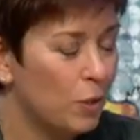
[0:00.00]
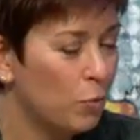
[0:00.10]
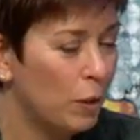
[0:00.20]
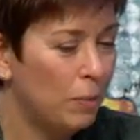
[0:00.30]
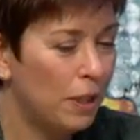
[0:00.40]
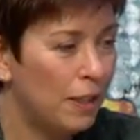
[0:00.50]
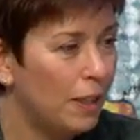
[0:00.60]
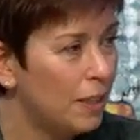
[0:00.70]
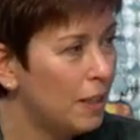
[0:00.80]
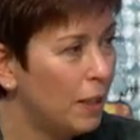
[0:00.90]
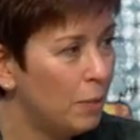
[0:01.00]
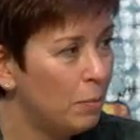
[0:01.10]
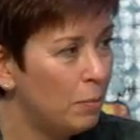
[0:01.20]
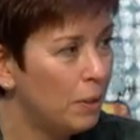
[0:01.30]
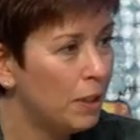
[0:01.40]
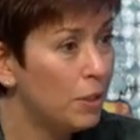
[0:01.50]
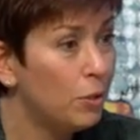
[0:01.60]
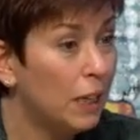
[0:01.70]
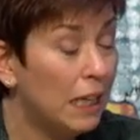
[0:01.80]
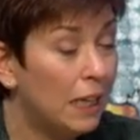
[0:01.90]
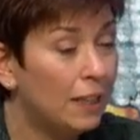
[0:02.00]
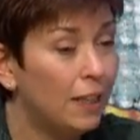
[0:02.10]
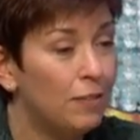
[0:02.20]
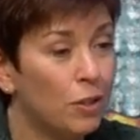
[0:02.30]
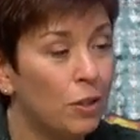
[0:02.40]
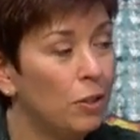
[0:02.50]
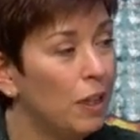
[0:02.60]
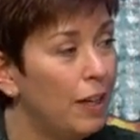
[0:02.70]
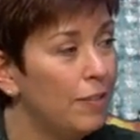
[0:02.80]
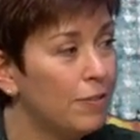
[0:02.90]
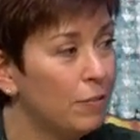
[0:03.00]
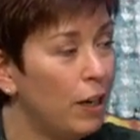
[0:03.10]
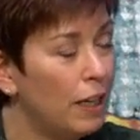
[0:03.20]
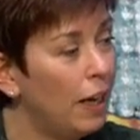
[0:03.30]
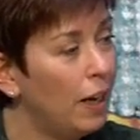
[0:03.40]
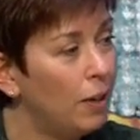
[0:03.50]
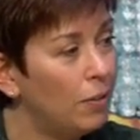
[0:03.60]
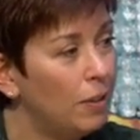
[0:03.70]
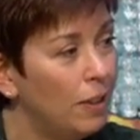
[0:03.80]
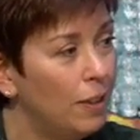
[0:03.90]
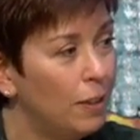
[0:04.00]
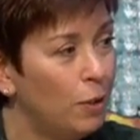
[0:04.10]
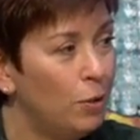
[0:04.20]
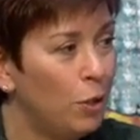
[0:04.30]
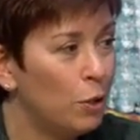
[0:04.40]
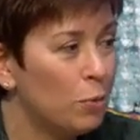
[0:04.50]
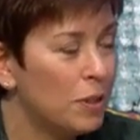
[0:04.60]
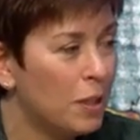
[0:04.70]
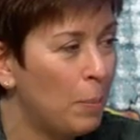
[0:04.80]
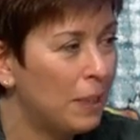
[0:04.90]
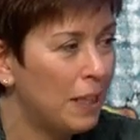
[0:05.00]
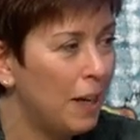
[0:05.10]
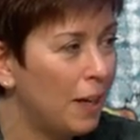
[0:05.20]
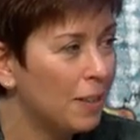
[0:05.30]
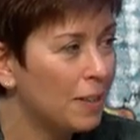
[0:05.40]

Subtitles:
1 minute at a time, because you can't live your whole life right now. Who knows what's coming next?